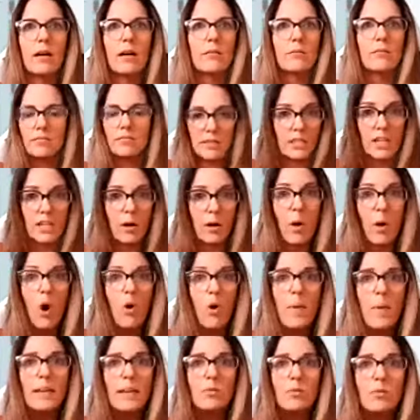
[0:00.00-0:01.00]
In a
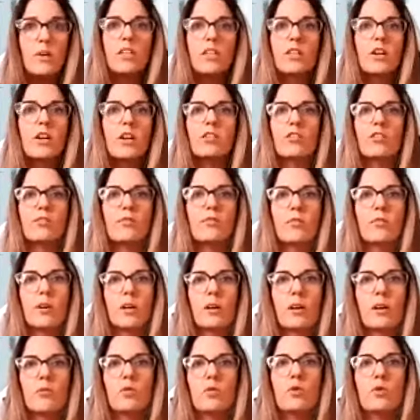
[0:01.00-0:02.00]
moment, we just
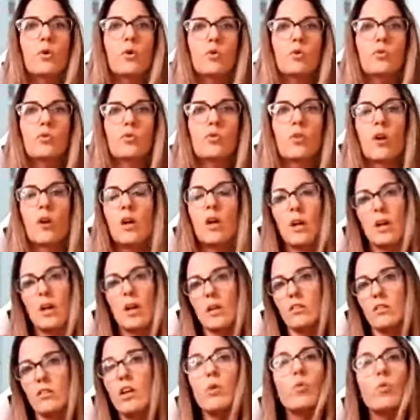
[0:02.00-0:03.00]
lose
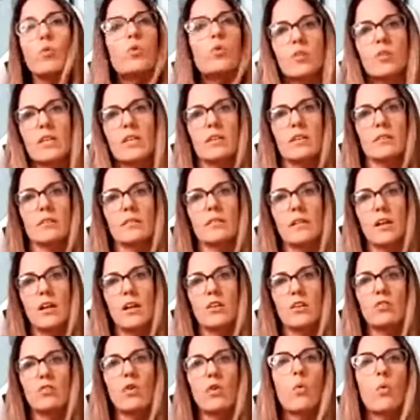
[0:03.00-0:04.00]
the routine.
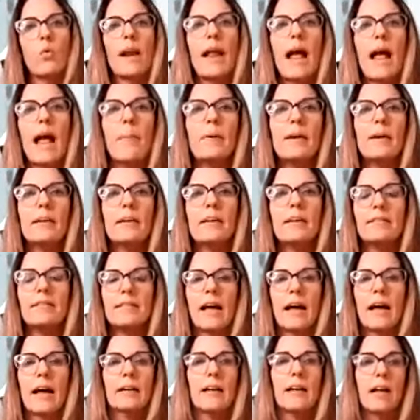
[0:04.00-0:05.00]
So what happened is
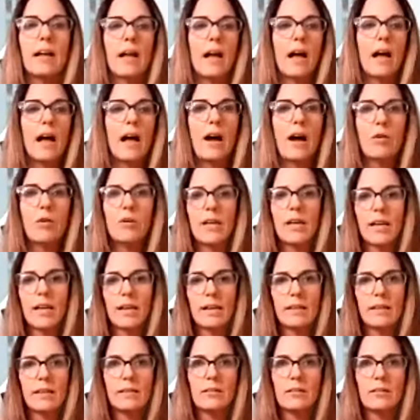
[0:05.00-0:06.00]
that
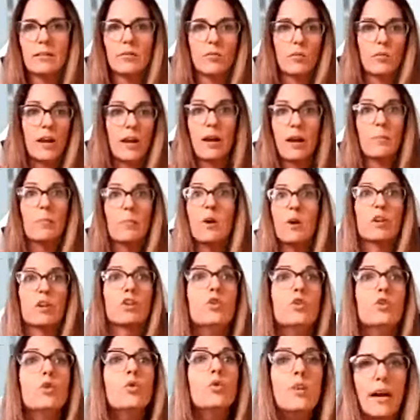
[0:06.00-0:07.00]
what I'm gonna
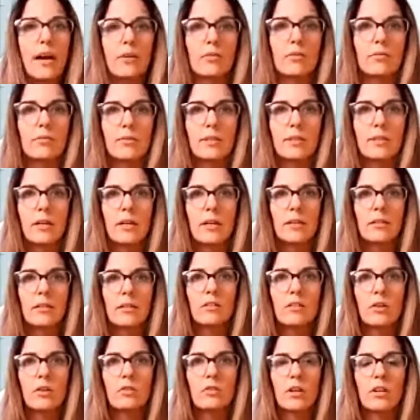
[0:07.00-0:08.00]
do now? You
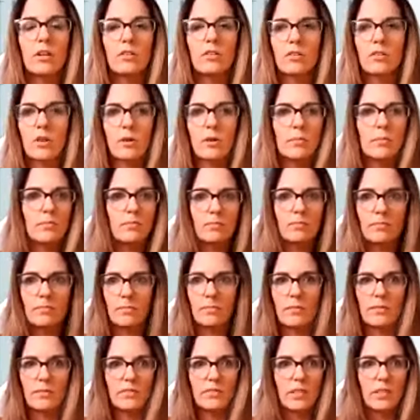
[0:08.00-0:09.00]
know, there's some
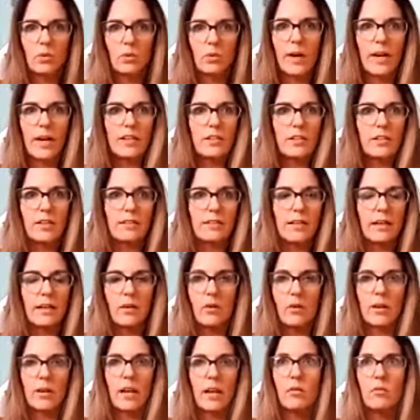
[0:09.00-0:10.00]
situation I said,
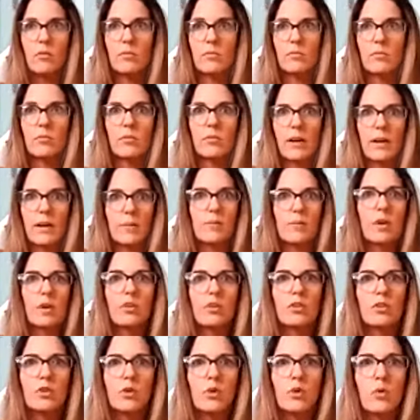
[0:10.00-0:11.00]
okay, what I'm
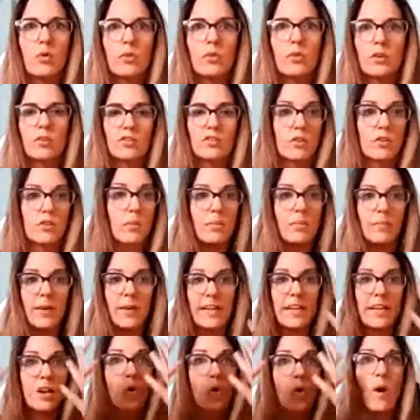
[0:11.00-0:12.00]
gonna do? There's so
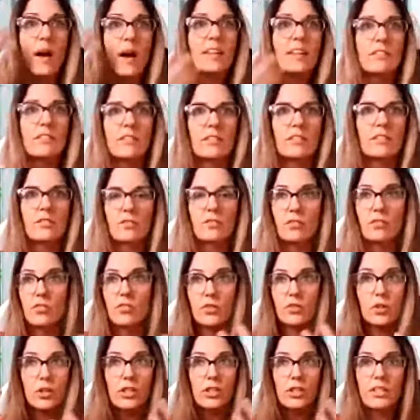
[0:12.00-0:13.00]
many questions,
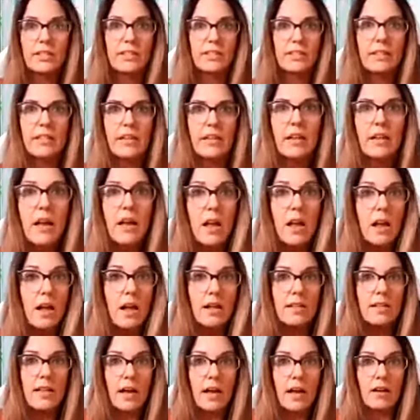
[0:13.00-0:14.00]
uncertainty
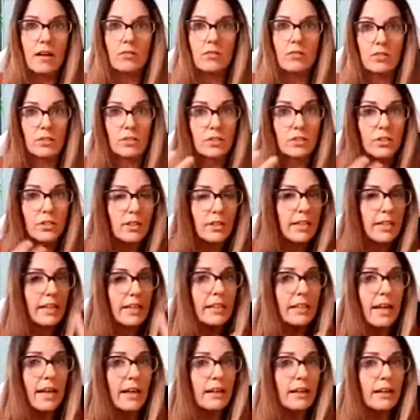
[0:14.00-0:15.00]

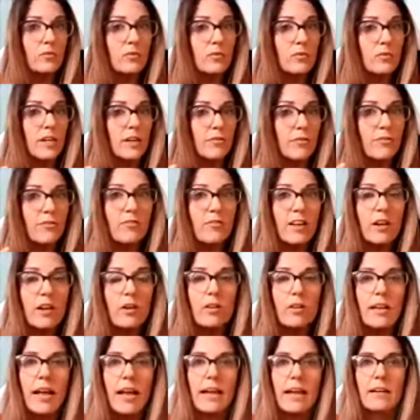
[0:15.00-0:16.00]
that we feel
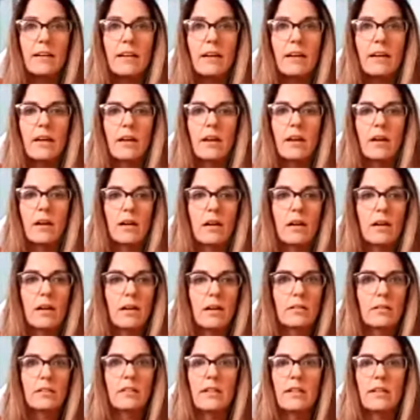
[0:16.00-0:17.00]
like,
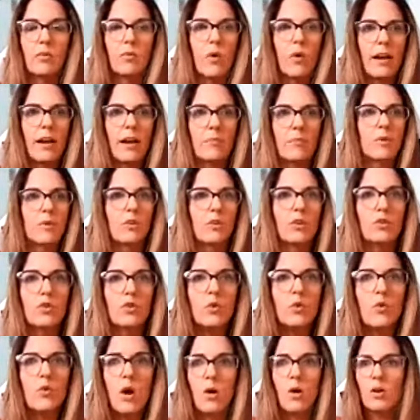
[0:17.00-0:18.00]
what I'm gonna
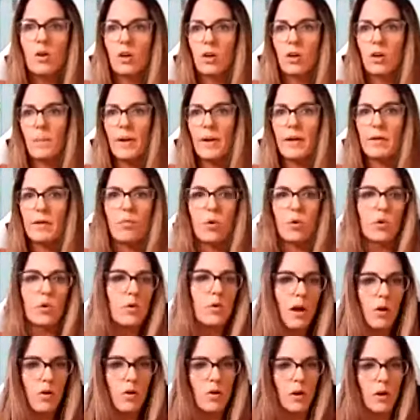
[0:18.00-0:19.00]
do, how I'm gonna
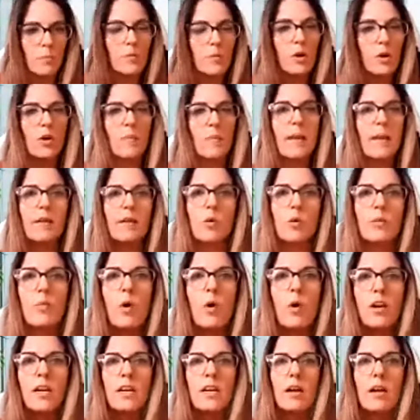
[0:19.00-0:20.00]
make more
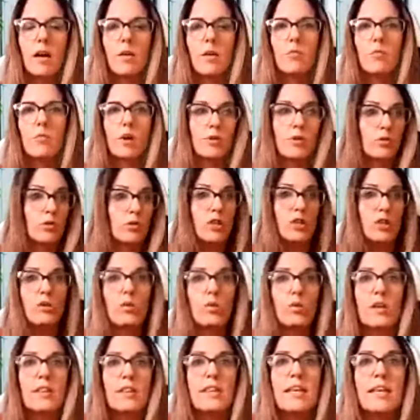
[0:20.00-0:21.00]
money, how I'm gonna deal
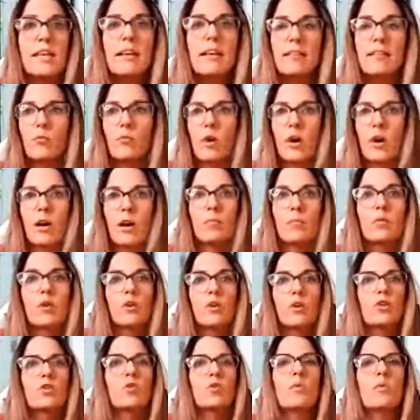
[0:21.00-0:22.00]
with this, what I'm
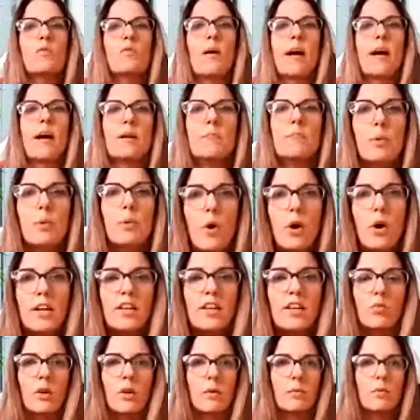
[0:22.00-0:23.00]
gonna do with my
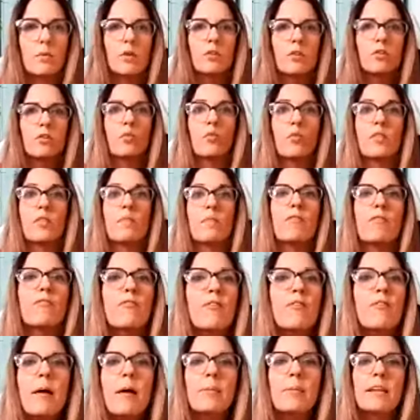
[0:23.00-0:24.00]
employees, what I'm gonna do with my
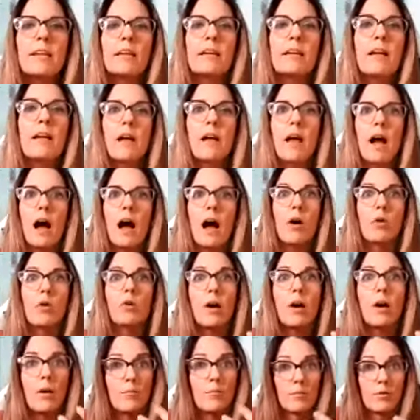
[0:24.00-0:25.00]
family, how
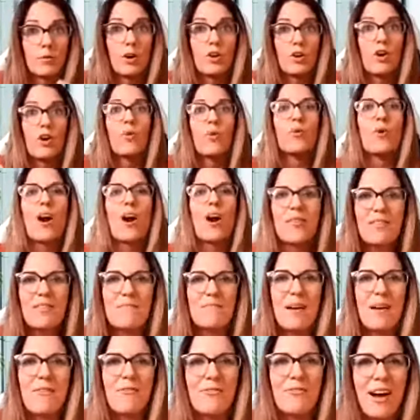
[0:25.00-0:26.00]
I'm gonna work with
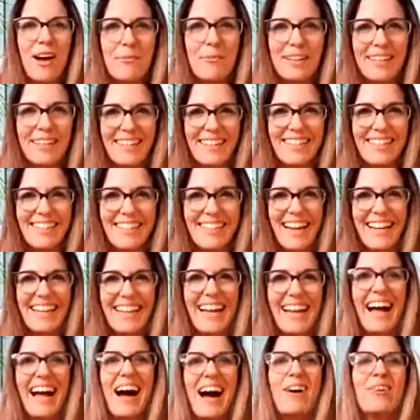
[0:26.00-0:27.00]
my family inside the
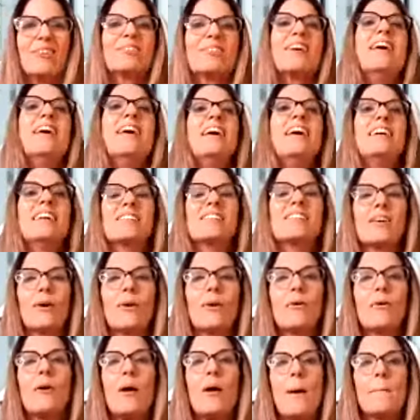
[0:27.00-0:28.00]
house.
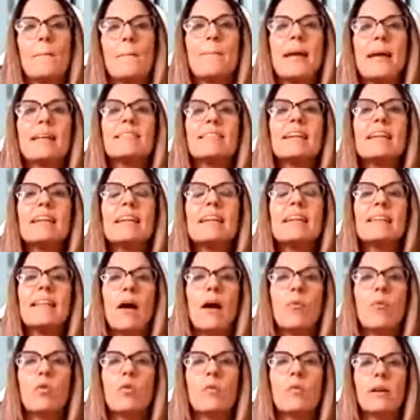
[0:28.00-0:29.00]
So basically
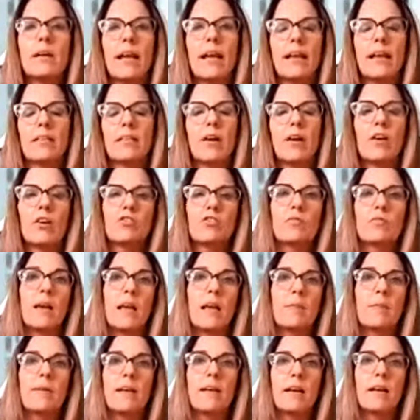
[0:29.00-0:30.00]
that will get us
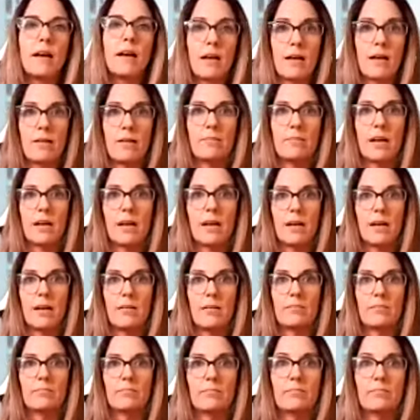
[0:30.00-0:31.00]
maybe
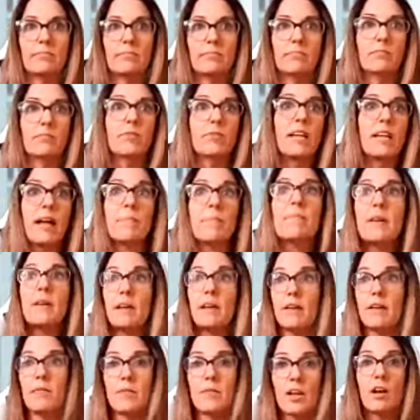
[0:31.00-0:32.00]
we
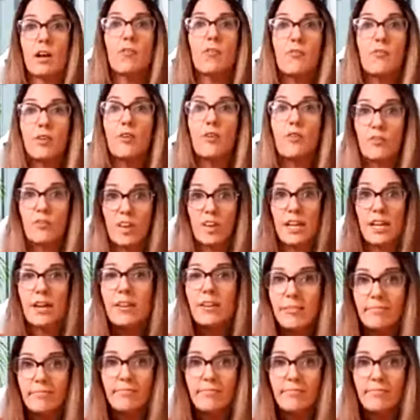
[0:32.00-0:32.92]
can feel fear.